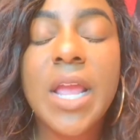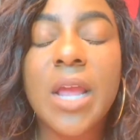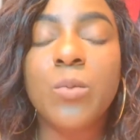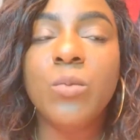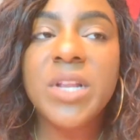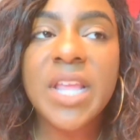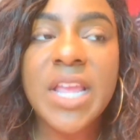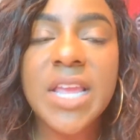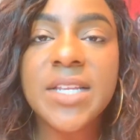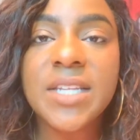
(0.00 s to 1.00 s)
and when they
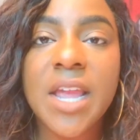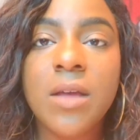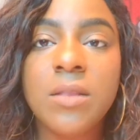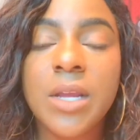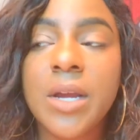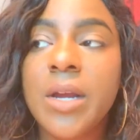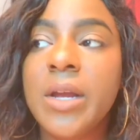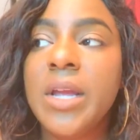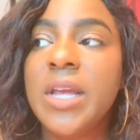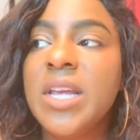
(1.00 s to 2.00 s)
get down there,
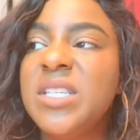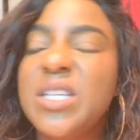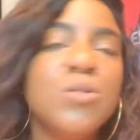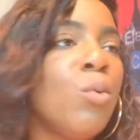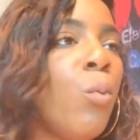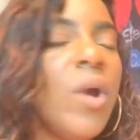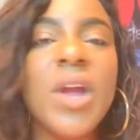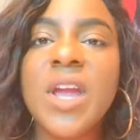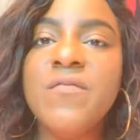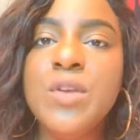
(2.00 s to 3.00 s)
he says well
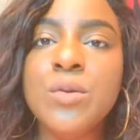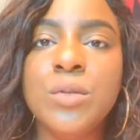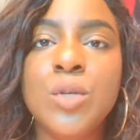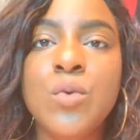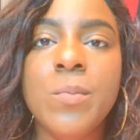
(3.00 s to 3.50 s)
where have you two